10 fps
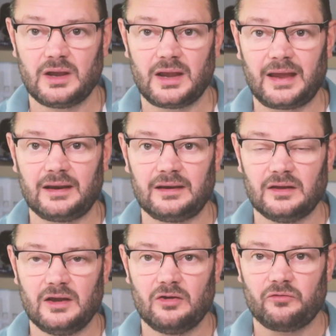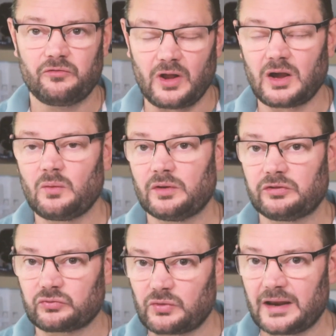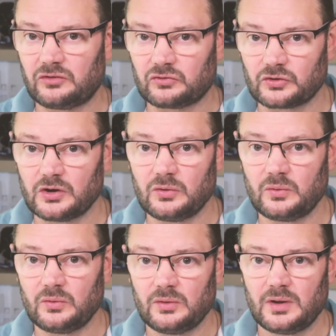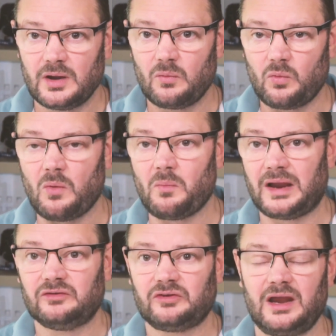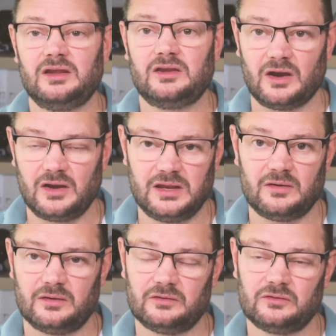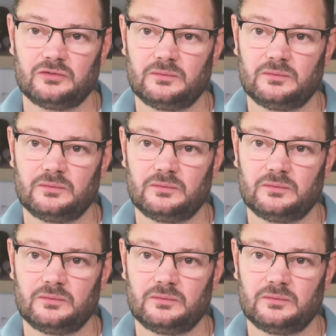and follow a thread through while maintaining coherence.